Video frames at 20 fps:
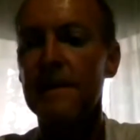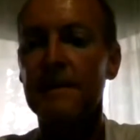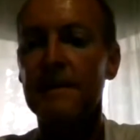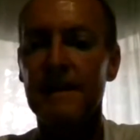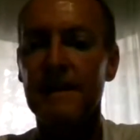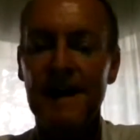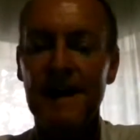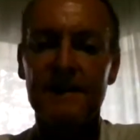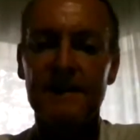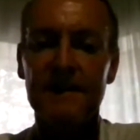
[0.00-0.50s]

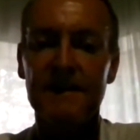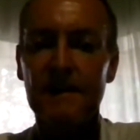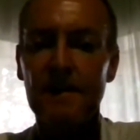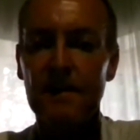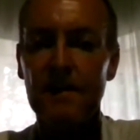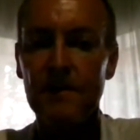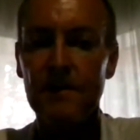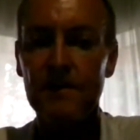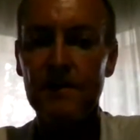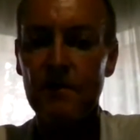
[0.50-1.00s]
I've done
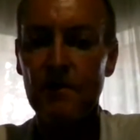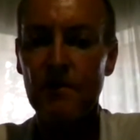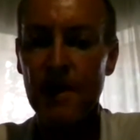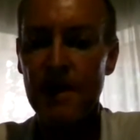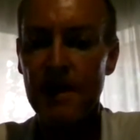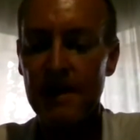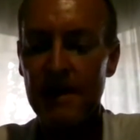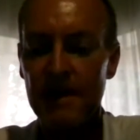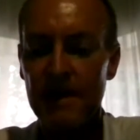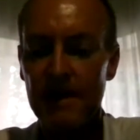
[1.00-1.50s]
along the
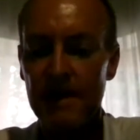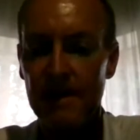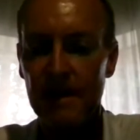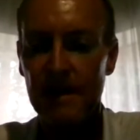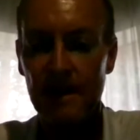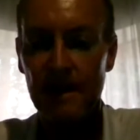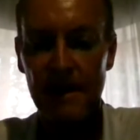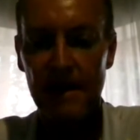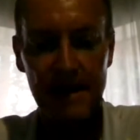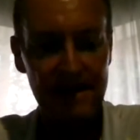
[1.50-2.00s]
way
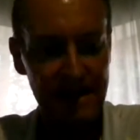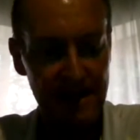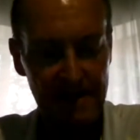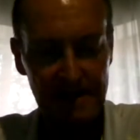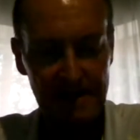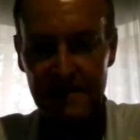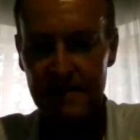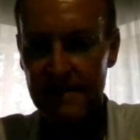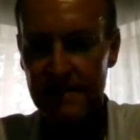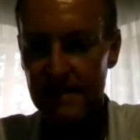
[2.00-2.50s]
and
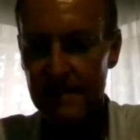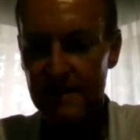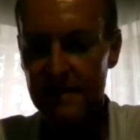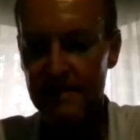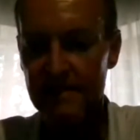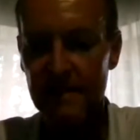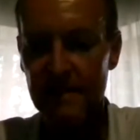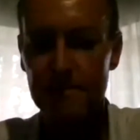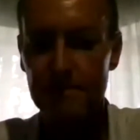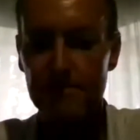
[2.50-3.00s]
since
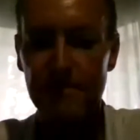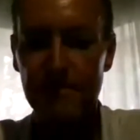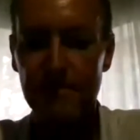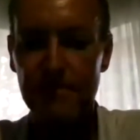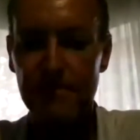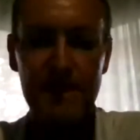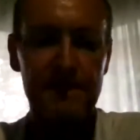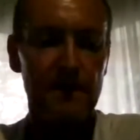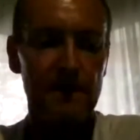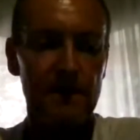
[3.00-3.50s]
has
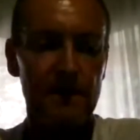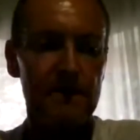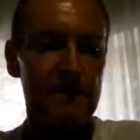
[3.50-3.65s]
been